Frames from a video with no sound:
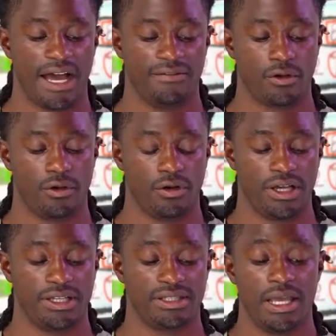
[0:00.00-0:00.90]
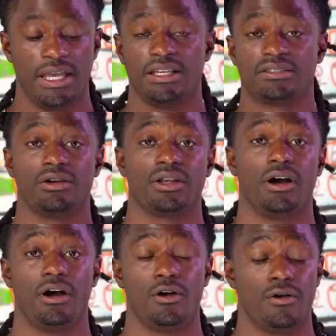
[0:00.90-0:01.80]
5 coins, it's going
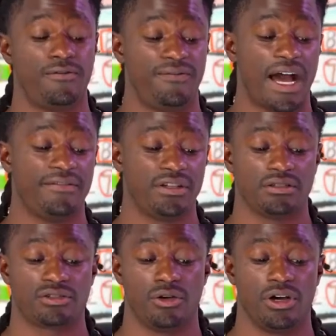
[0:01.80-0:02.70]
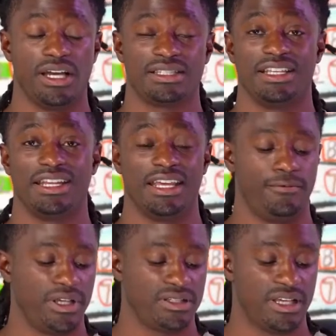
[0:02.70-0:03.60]
to hold 5 of those coins, and
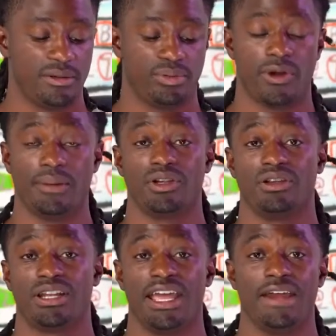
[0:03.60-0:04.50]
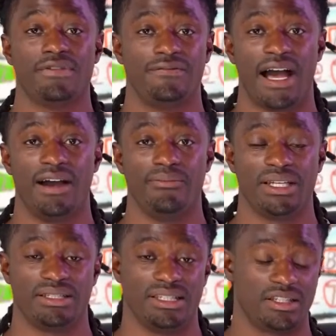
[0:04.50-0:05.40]
then we can set a parameter that every 5
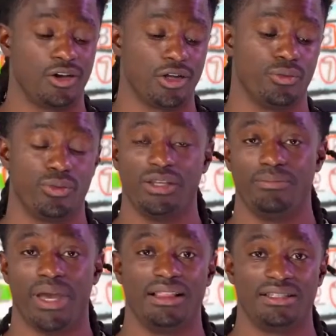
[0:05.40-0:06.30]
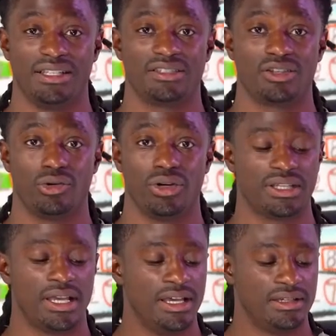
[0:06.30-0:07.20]
minutes it's going to rebalance these
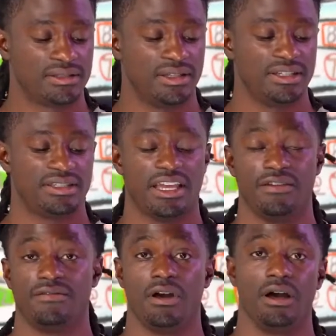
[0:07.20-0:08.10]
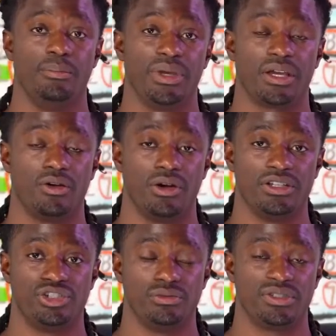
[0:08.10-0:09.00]
coins. So let's say if
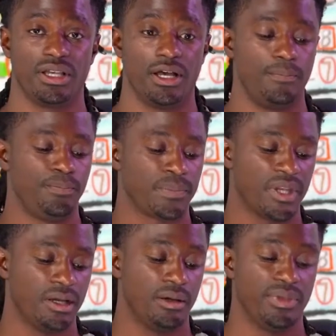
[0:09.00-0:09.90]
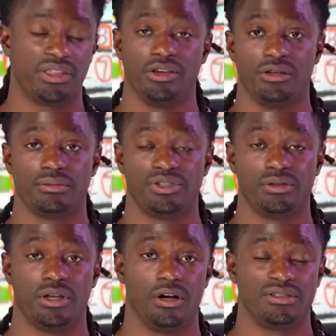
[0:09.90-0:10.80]
Bitcoin shoots up, Ethereum
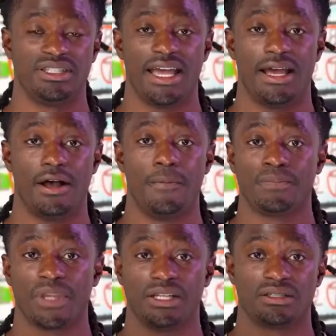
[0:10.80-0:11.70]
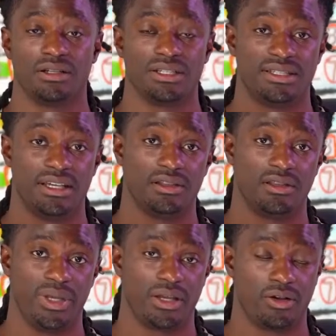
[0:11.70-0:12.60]
goes down, it's going to sell
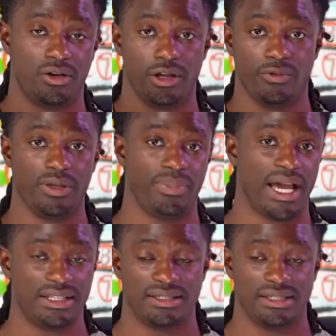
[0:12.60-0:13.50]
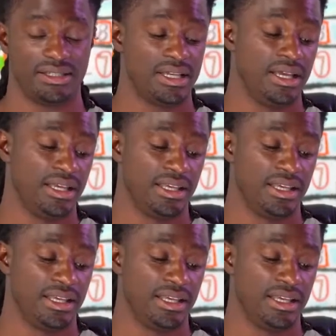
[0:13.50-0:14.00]
the Bitcoin, rebalances,